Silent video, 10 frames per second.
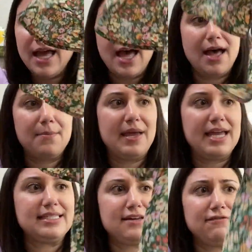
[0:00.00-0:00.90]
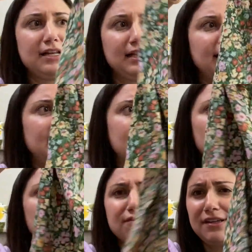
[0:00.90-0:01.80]
but it
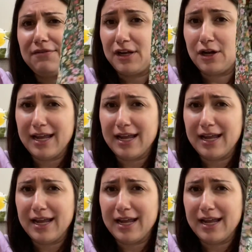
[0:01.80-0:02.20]
will definitely fit her.